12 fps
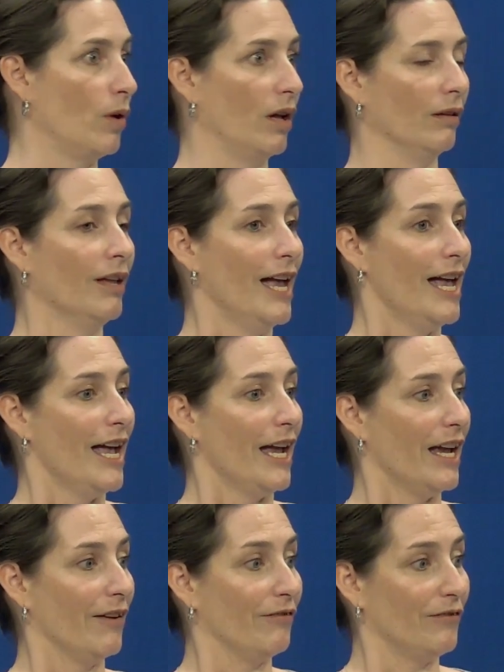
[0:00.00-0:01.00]
Well,
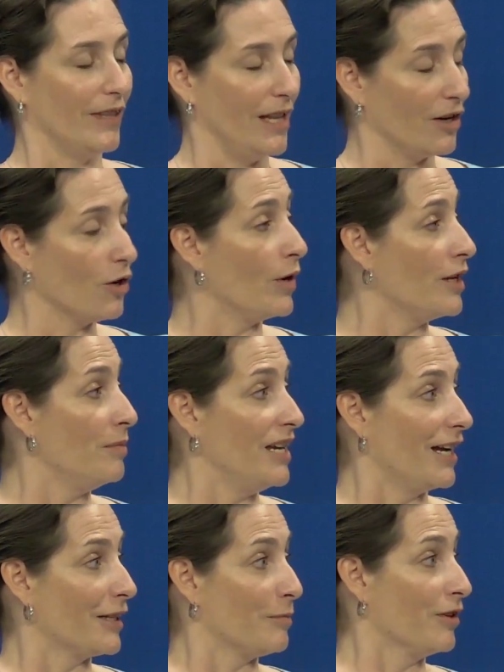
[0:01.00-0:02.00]
if they're going to
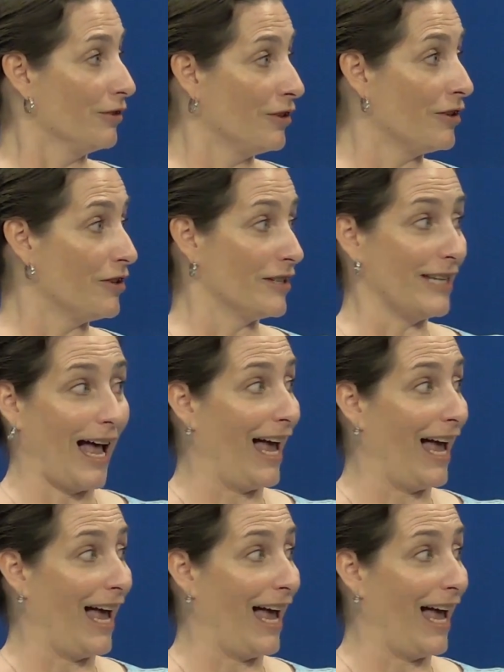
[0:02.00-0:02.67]
be expert learners,